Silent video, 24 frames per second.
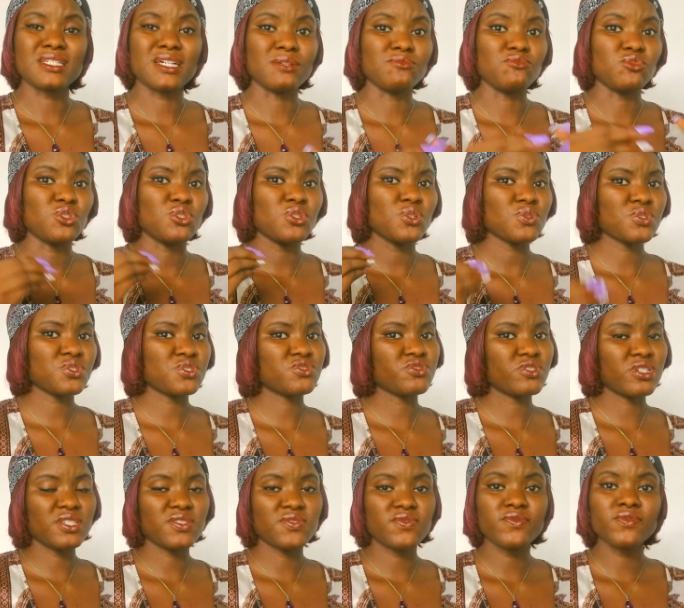It can be so
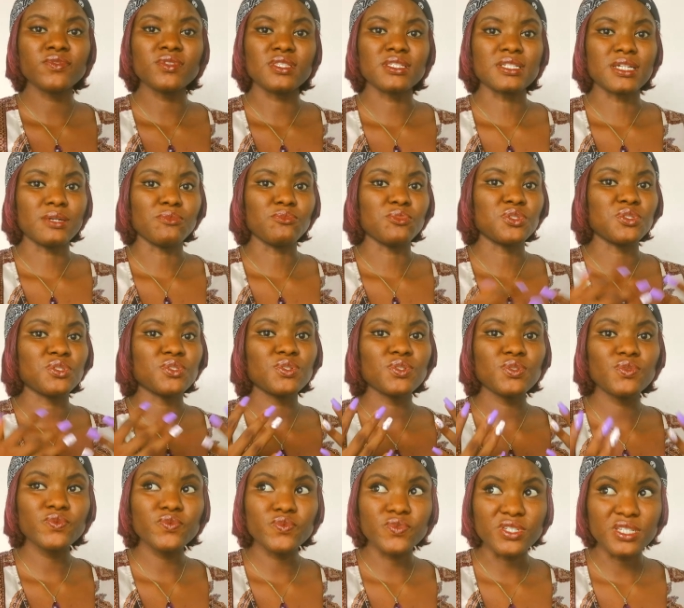stressful, it can be
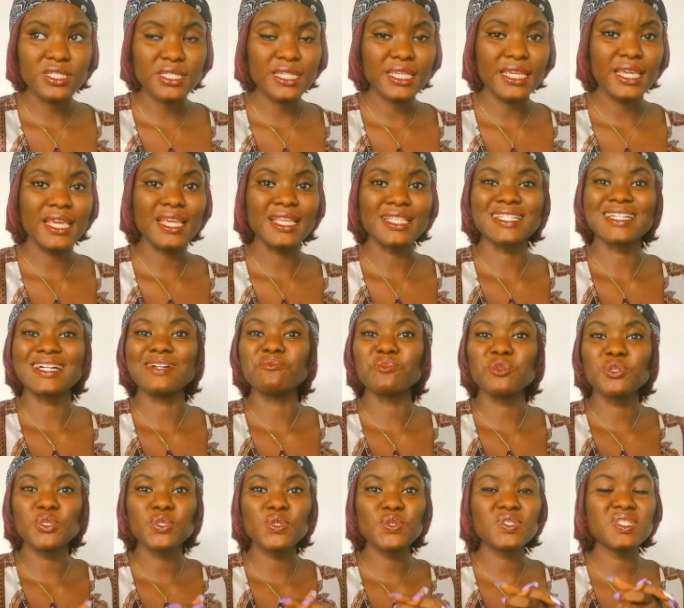so risky, it
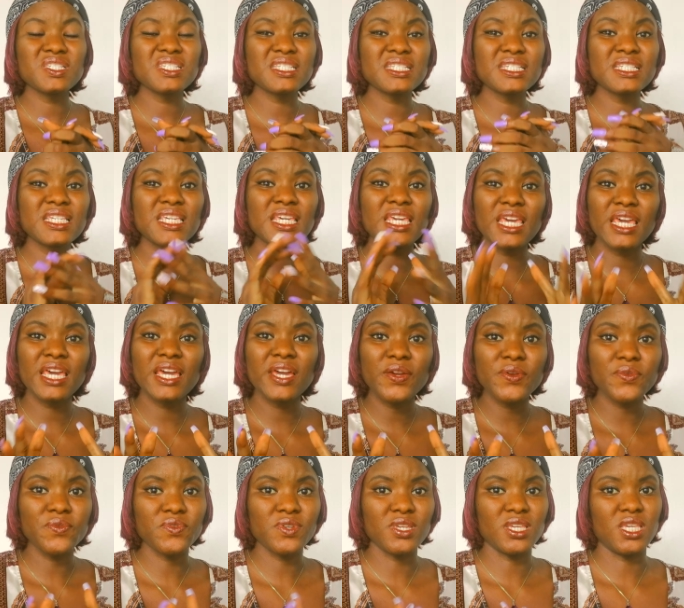can be so
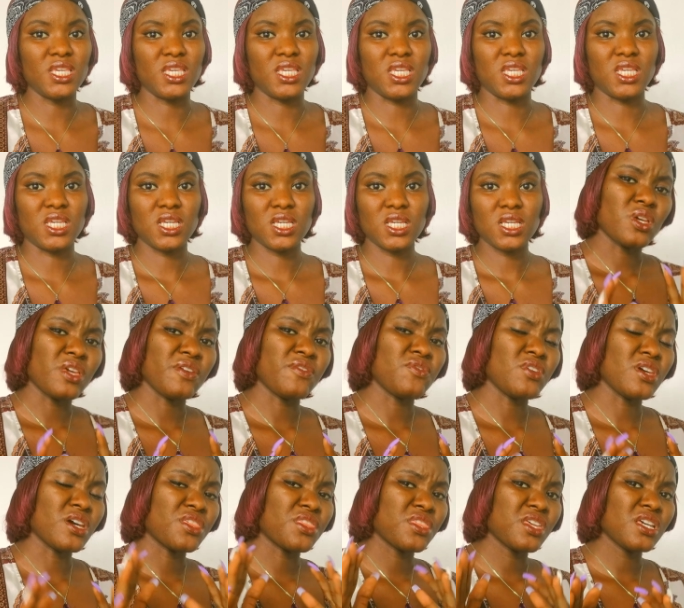scary. So, if
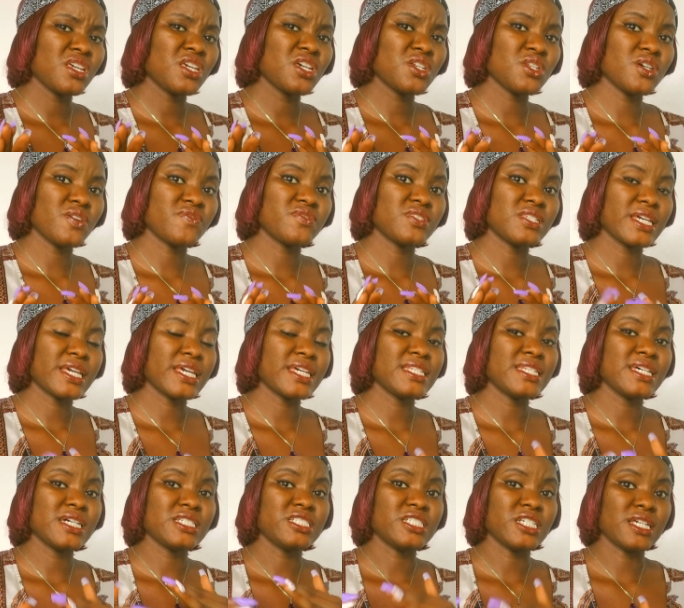you are thinking of
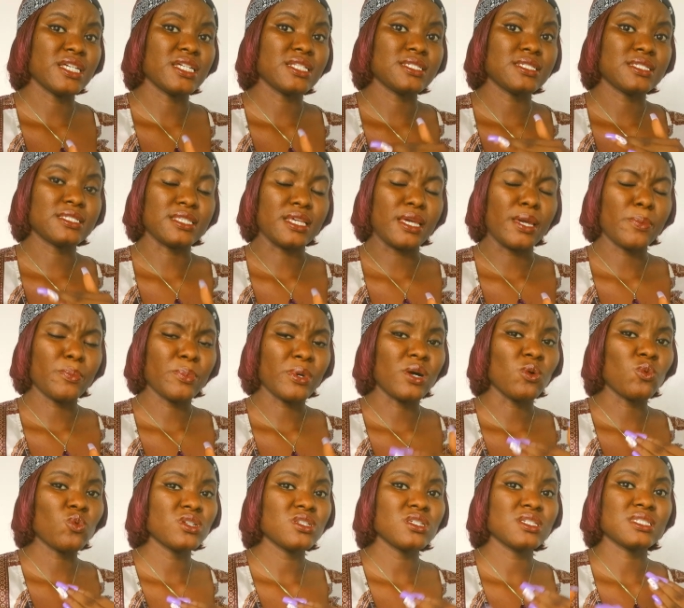taking that giant step
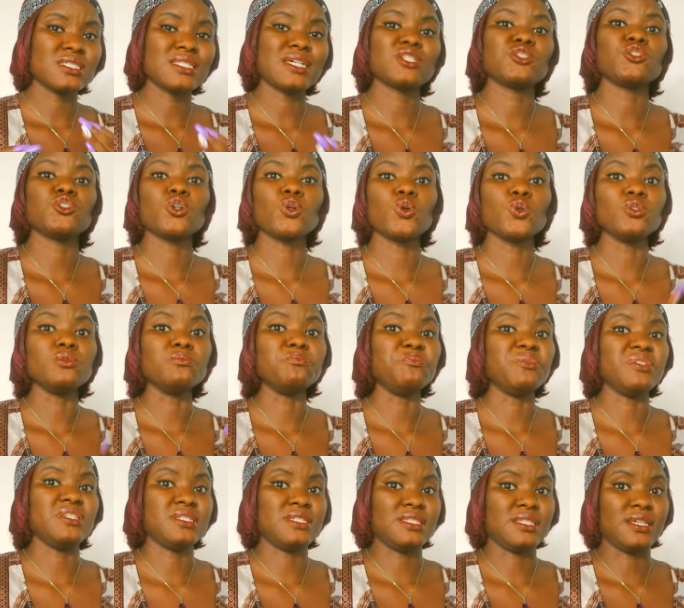and want to start your
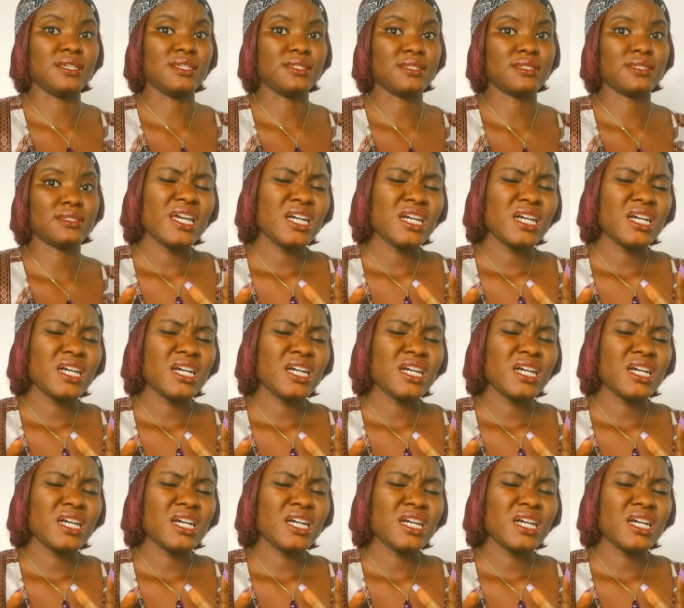own business,